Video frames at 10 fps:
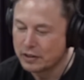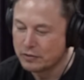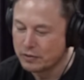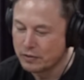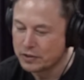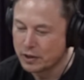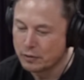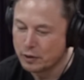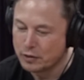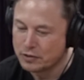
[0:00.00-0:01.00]
also got
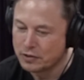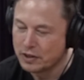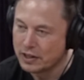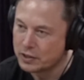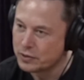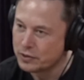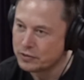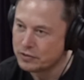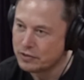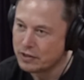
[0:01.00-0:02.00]
to insert the
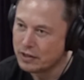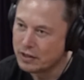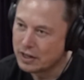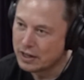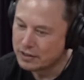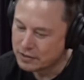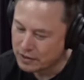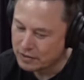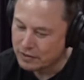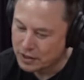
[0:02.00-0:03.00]
electrodes. So
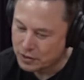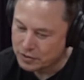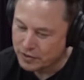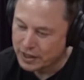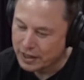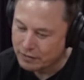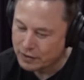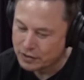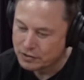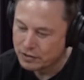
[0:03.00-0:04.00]
the electrodes are very
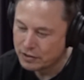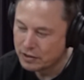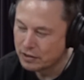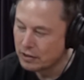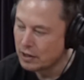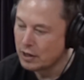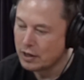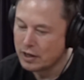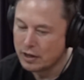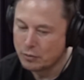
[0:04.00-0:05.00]
carefully inserted
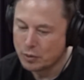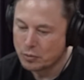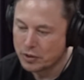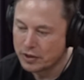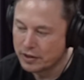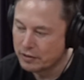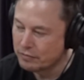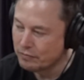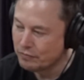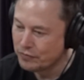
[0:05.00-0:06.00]
with our
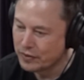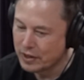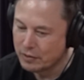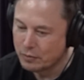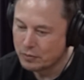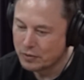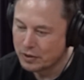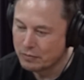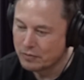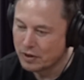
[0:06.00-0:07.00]

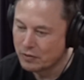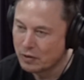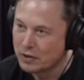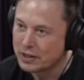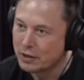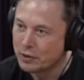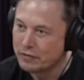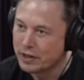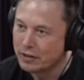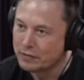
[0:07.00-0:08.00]
robot that we
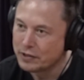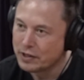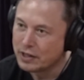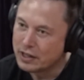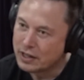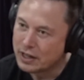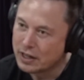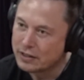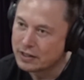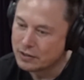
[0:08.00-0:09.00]
developed.
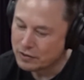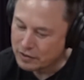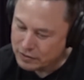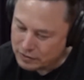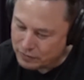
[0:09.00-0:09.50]
It's